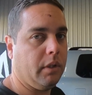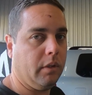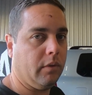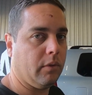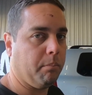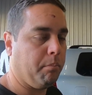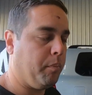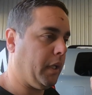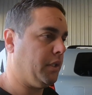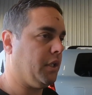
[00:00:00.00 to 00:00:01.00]
is a
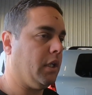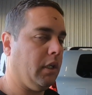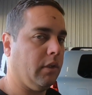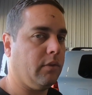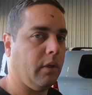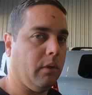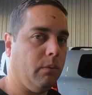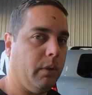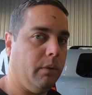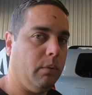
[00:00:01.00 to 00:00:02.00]
bunch of gear, so we